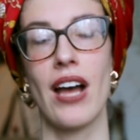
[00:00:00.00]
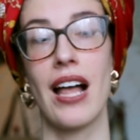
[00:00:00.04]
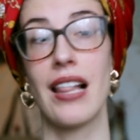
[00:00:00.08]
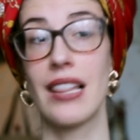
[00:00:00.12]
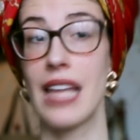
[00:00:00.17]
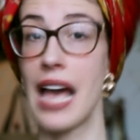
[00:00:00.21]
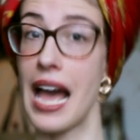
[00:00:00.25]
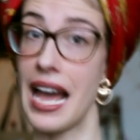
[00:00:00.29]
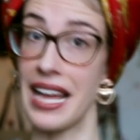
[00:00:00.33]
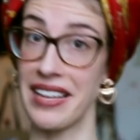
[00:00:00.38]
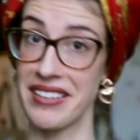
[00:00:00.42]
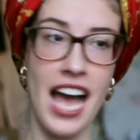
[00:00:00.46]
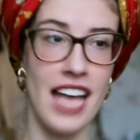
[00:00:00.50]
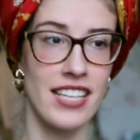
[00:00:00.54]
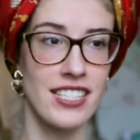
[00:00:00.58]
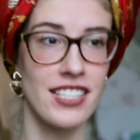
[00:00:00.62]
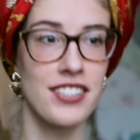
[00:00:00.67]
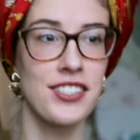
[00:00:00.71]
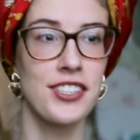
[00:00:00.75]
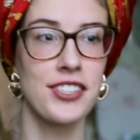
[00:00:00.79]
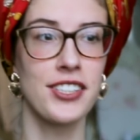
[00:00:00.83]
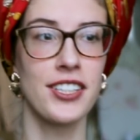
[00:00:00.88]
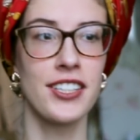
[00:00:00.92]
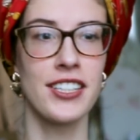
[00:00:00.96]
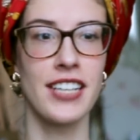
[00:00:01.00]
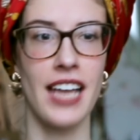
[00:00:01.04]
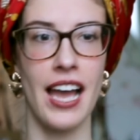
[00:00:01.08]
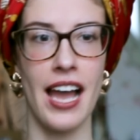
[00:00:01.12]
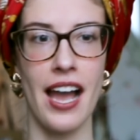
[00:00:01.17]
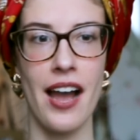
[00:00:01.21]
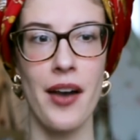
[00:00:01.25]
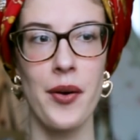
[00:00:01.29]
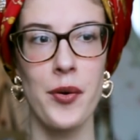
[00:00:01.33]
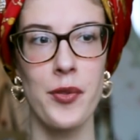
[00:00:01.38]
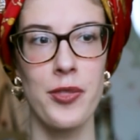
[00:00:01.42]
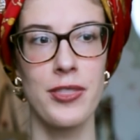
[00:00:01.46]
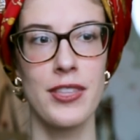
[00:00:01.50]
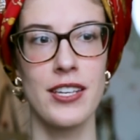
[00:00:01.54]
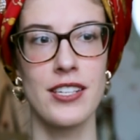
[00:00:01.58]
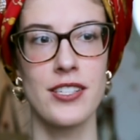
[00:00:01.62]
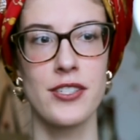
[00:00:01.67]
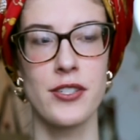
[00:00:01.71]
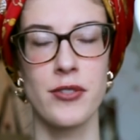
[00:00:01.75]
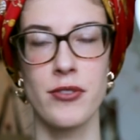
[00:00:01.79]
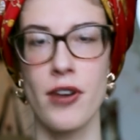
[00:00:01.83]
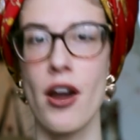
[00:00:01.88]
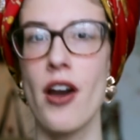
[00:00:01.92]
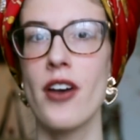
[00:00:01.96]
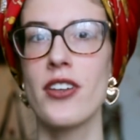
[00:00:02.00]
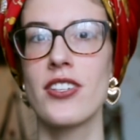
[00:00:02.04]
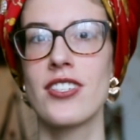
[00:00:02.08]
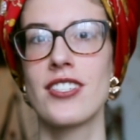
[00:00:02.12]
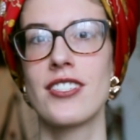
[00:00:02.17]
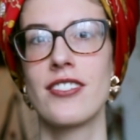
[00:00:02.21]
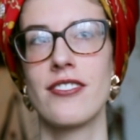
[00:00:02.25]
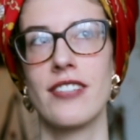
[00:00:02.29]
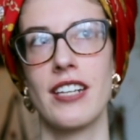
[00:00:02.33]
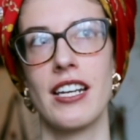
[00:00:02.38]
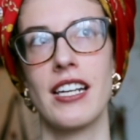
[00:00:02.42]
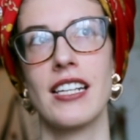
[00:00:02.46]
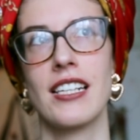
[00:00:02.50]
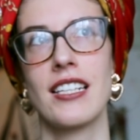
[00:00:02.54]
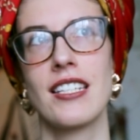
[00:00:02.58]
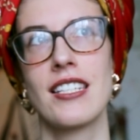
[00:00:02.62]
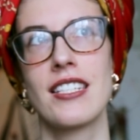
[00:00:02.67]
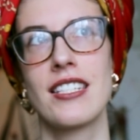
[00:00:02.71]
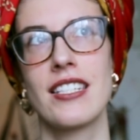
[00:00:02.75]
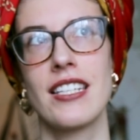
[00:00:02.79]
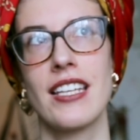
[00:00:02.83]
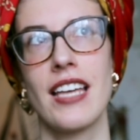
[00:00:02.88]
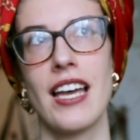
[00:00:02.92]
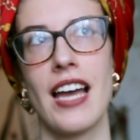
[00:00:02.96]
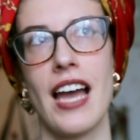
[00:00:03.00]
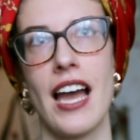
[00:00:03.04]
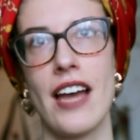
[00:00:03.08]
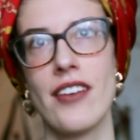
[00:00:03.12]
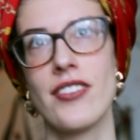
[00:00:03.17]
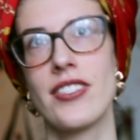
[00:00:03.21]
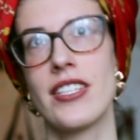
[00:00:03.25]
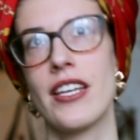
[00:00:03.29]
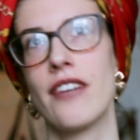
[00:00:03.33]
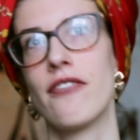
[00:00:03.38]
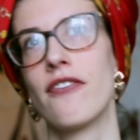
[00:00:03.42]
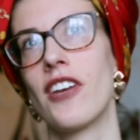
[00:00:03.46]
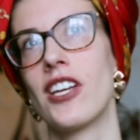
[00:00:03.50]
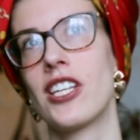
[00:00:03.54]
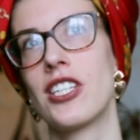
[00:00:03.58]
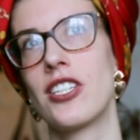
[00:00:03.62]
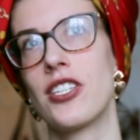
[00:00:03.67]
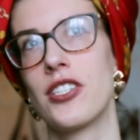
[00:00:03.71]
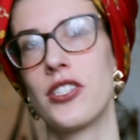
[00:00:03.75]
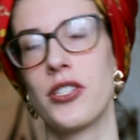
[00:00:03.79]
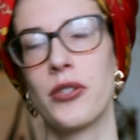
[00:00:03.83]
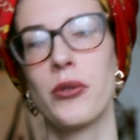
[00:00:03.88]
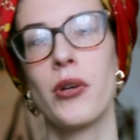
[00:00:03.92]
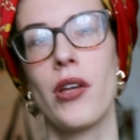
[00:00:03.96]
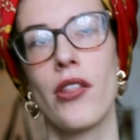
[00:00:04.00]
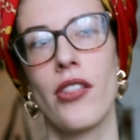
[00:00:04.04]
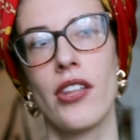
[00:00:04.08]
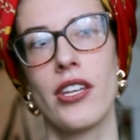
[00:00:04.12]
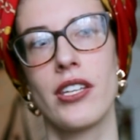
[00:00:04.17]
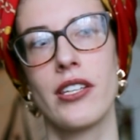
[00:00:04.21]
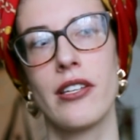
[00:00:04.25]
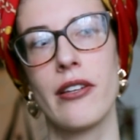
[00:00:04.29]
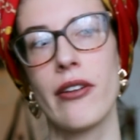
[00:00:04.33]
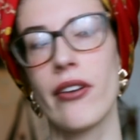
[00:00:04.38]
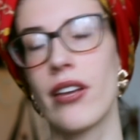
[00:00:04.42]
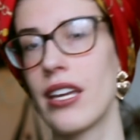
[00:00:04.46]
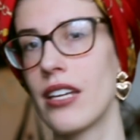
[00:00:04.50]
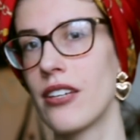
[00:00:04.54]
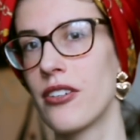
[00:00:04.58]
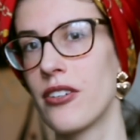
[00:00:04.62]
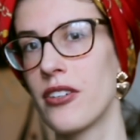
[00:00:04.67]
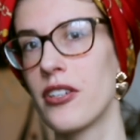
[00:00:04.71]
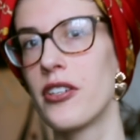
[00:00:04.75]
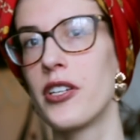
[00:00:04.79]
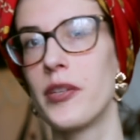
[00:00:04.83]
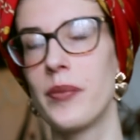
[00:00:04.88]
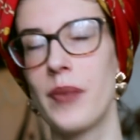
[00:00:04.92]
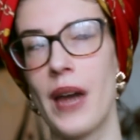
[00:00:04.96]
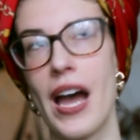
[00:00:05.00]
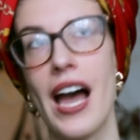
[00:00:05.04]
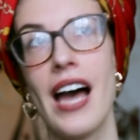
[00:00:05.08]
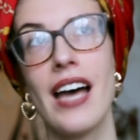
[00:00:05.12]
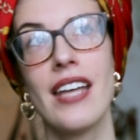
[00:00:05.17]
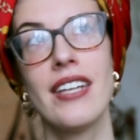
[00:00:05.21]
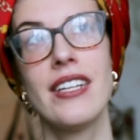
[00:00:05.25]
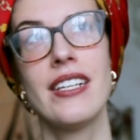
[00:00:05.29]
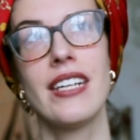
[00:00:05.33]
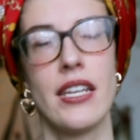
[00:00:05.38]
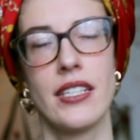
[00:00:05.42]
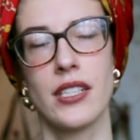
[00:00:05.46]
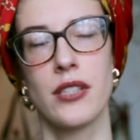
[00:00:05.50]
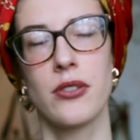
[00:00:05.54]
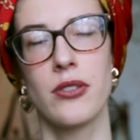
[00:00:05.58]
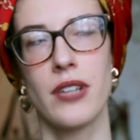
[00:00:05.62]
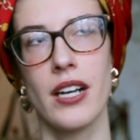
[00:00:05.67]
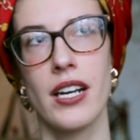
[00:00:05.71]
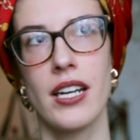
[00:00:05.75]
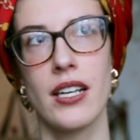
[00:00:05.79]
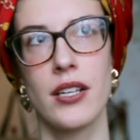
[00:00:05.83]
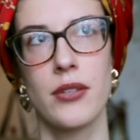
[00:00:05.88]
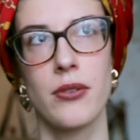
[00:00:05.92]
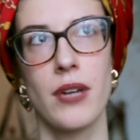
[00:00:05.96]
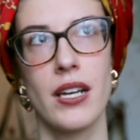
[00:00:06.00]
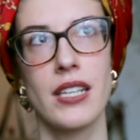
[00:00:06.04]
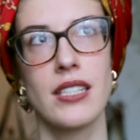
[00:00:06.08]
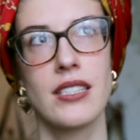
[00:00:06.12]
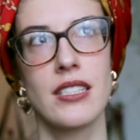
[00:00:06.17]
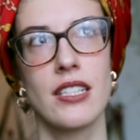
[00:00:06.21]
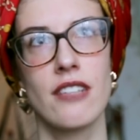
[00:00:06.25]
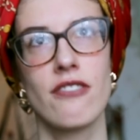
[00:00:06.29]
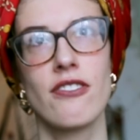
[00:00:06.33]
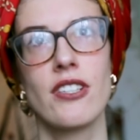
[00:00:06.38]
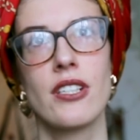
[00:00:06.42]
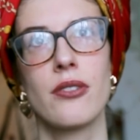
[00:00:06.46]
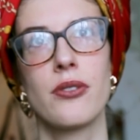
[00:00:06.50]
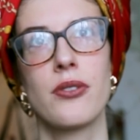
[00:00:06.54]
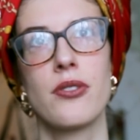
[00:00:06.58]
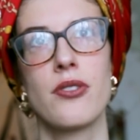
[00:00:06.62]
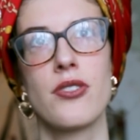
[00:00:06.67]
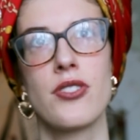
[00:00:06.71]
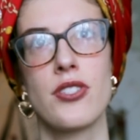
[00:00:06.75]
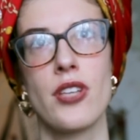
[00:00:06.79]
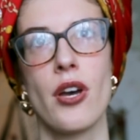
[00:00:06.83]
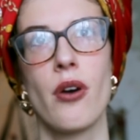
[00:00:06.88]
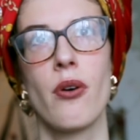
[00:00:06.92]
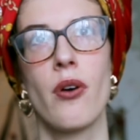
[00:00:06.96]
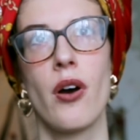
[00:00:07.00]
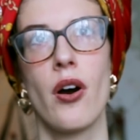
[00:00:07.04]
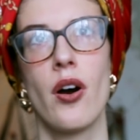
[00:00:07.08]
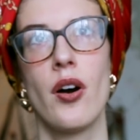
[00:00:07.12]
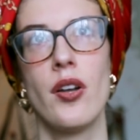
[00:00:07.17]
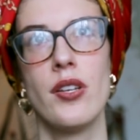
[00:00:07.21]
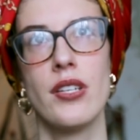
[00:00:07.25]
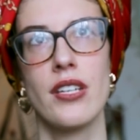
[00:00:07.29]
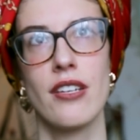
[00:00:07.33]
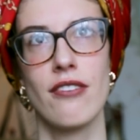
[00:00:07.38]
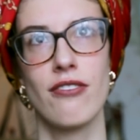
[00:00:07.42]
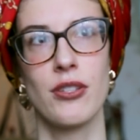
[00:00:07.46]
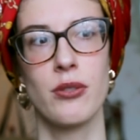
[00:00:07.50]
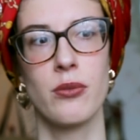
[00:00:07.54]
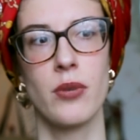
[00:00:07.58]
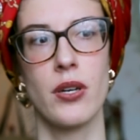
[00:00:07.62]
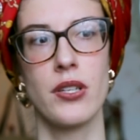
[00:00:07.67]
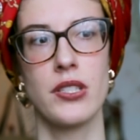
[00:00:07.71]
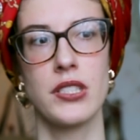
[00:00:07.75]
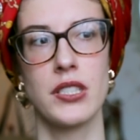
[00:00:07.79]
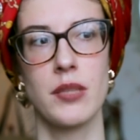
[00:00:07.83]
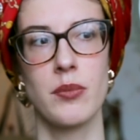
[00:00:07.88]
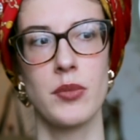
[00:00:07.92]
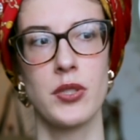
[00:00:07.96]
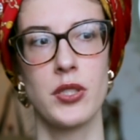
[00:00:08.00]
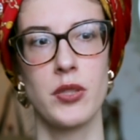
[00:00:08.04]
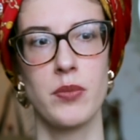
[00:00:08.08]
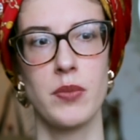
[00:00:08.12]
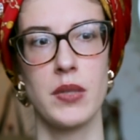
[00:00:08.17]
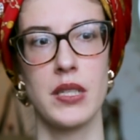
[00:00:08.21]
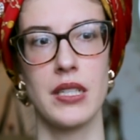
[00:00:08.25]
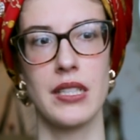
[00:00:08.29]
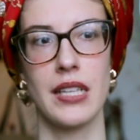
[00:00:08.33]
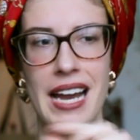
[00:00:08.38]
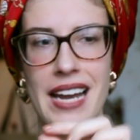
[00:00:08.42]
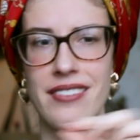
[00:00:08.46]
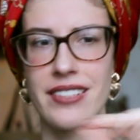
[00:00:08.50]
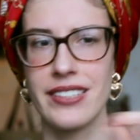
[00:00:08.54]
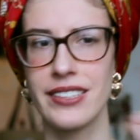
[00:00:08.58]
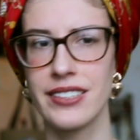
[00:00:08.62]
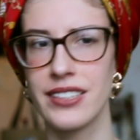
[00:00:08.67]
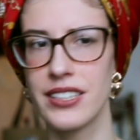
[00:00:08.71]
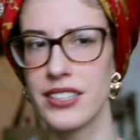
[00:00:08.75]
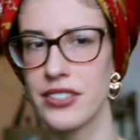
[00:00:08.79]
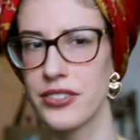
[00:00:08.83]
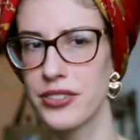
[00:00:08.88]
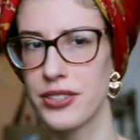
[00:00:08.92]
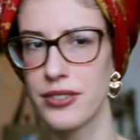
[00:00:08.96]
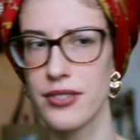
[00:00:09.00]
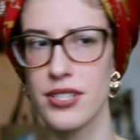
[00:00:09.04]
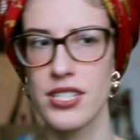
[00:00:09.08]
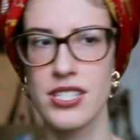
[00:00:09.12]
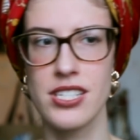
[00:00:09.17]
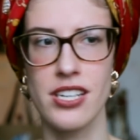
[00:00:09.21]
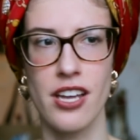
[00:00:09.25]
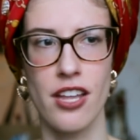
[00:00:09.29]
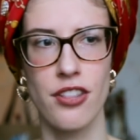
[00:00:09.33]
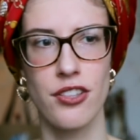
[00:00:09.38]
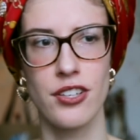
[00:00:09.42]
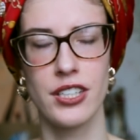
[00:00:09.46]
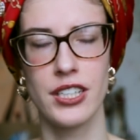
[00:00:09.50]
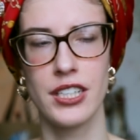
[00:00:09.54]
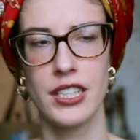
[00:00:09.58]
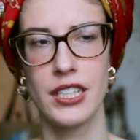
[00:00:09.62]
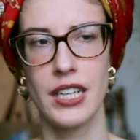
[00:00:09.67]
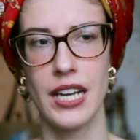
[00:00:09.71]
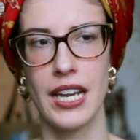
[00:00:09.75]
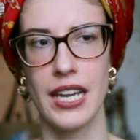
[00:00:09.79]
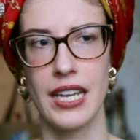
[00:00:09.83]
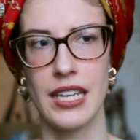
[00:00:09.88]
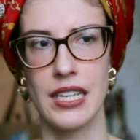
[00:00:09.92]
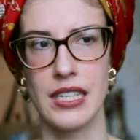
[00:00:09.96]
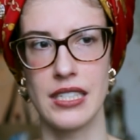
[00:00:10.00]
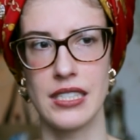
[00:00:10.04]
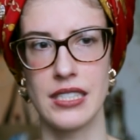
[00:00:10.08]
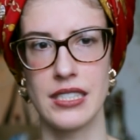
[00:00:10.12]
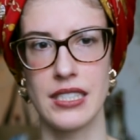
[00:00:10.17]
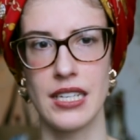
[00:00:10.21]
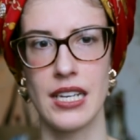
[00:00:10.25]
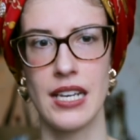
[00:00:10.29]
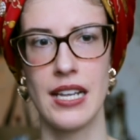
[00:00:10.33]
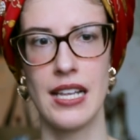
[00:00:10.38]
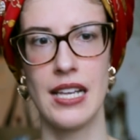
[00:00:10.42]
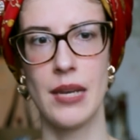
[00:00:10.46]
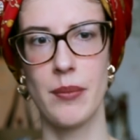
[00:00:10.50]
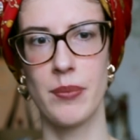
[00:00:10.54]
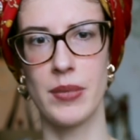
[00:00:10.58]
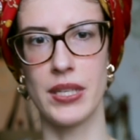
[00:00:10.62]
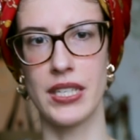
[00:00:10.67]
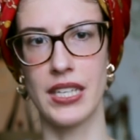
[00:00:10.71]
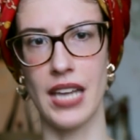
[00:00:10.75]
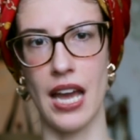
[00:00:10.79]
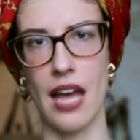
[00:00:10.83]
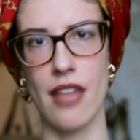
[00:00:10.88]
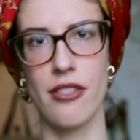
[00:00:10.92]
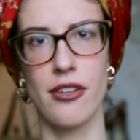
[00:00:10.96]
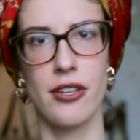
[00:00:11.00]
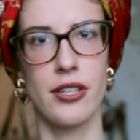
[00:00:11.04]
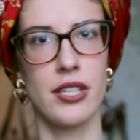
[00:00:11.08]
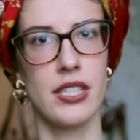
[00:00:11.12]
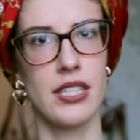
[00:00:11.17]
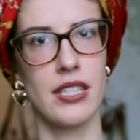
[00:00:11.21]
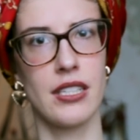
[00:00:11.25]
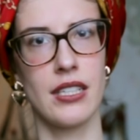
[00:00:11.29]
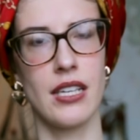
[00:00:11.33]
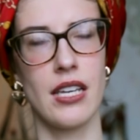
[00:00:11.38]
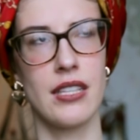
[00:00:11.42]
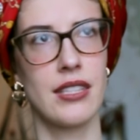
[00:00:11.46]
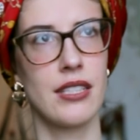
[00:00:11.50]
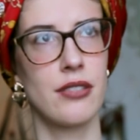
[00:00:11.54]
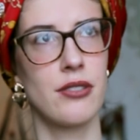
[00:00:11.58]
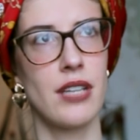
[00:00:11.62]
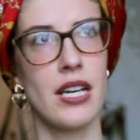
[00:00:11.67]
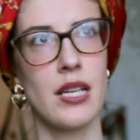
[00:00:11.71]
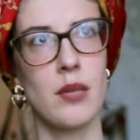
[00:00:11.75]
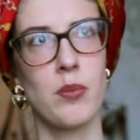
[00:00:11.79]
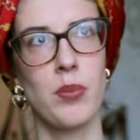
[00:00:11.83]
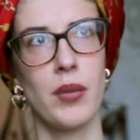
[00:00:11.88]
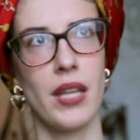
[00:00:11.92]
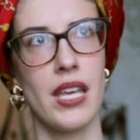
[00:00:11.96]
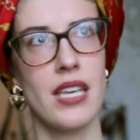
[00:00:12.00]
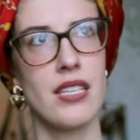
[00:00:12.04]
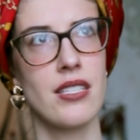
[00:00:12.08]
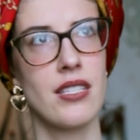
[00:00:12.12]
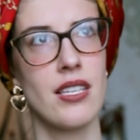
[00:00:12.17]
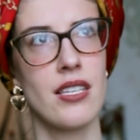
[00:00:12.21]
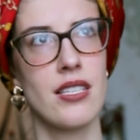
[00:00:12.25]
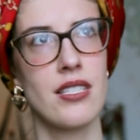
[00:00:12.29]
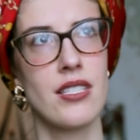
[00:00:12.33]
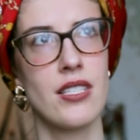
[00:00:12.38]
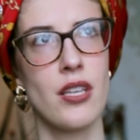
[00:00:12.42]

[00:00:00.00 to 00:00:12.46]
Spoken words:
Alas, as it turned out, the drawstrings have something to do with it looking good or bad, and they're quite difficult to sew on if you want them to be parallel to each other and be gathered at the right places.